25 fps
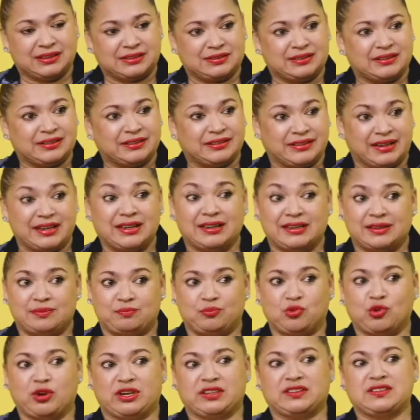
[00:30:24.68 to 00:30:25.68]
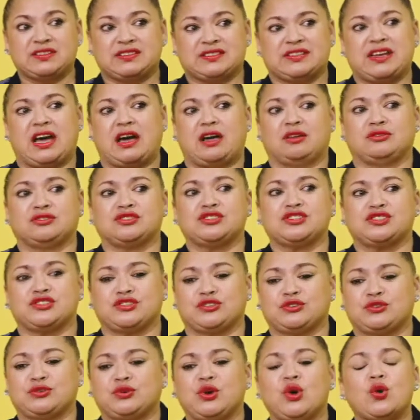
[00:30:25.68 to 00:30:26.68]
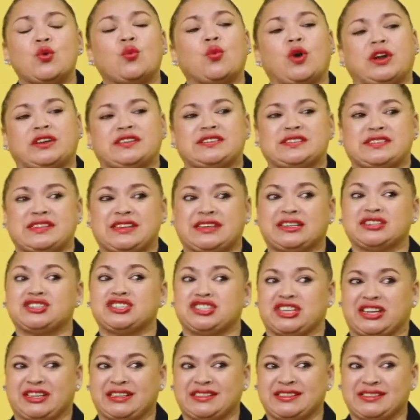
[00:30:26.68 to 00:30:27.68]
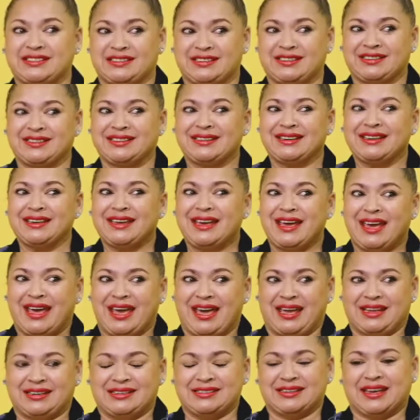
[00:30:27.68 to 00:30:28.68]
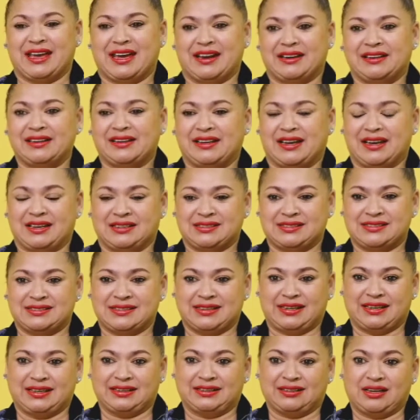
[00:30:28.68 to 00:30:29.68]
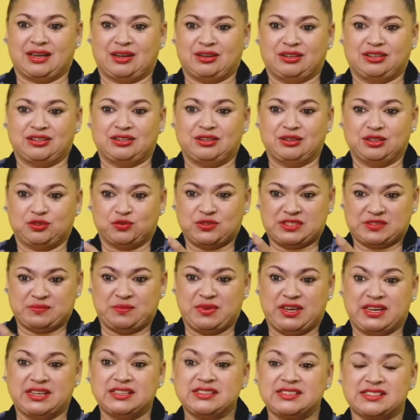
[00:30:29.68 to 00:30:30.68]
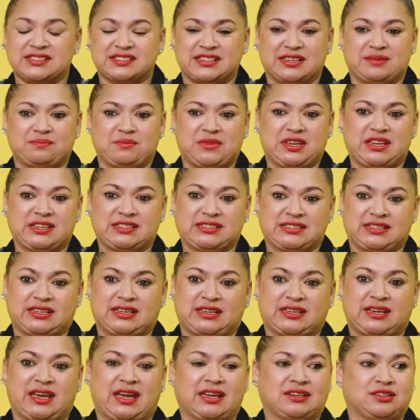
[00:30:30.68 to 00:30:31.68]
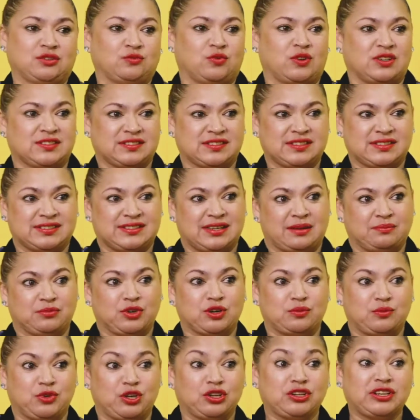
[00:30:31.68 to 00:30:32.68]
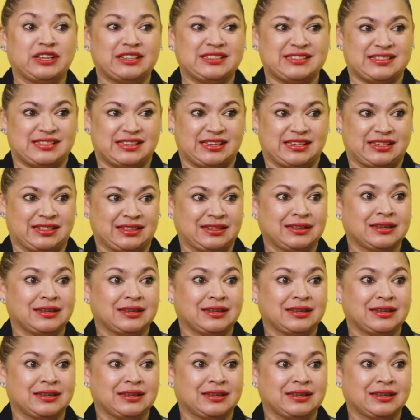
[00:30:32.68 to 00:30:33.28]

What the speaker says: really boils down to what is the agenda. Mm. And Caroline saying now, you know, it was mainstream media and it wasn't some community